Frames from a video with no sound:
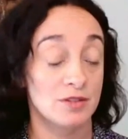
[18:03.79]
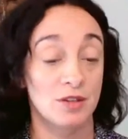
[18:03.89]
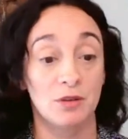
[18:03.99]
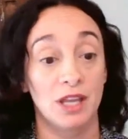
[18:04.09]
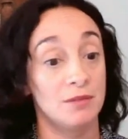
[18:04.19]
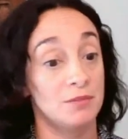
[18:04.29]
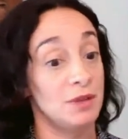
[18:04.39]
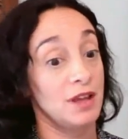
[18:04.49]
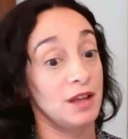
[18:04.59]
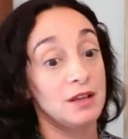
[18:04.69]
So it can be
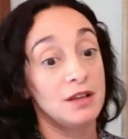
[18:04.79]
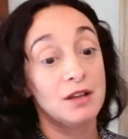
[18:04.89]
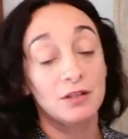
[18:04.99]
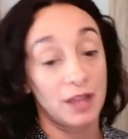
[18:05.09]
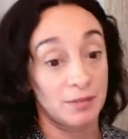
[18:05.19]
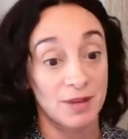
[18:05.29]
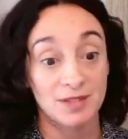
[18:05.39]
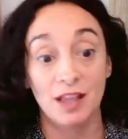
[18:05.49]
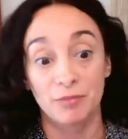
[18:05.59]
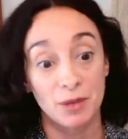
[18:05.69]
that, like
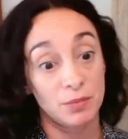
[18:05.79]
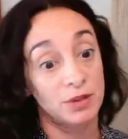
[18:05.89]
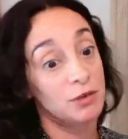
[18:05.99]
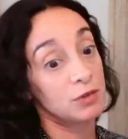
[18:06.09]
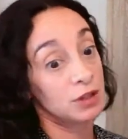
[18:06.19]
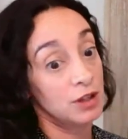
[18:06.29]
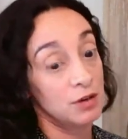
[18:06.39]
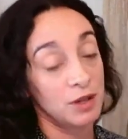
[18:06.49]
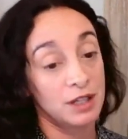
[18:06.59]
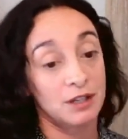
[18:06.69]
myself, people that were low
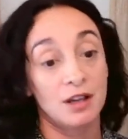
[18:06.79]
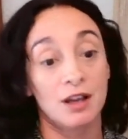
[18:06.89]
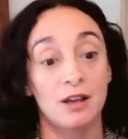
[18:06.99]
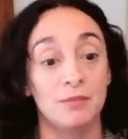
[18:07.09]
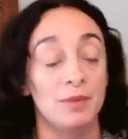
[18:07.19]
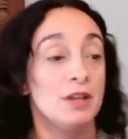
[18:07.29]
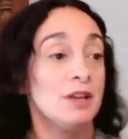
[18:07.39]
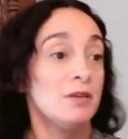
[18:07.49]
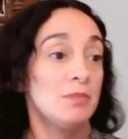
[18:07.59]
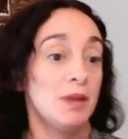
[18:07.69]
income,
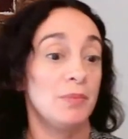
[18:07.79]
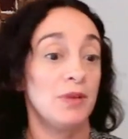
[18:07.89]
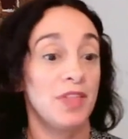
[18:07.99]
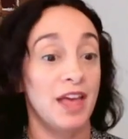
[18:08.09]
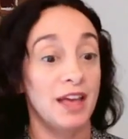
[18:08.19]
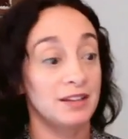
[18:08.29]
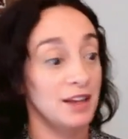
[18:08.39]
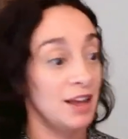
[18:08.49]
people that